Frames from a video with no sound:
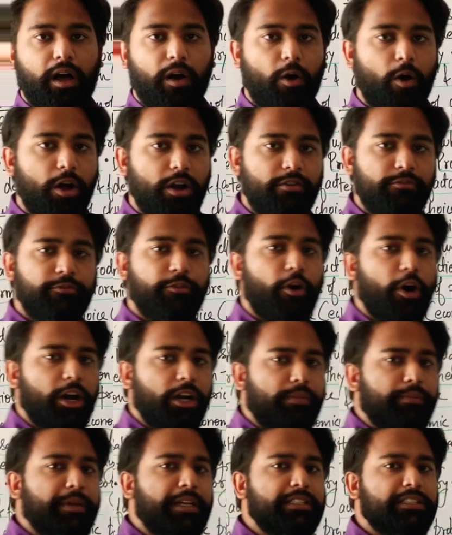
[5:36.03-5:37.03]
On
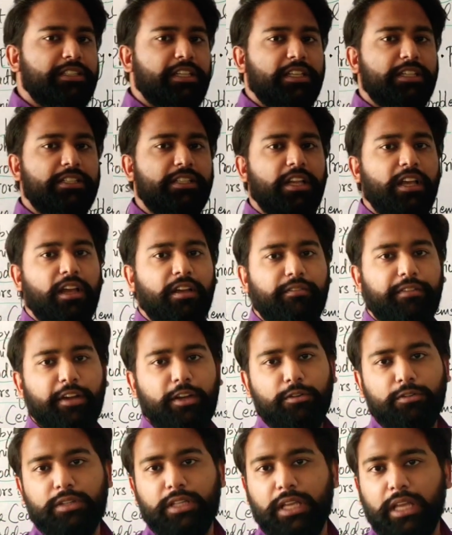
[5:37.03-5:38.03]
what basis we
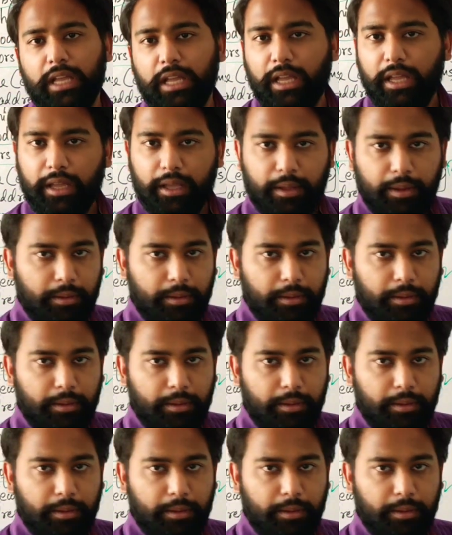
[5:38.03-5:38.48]
do the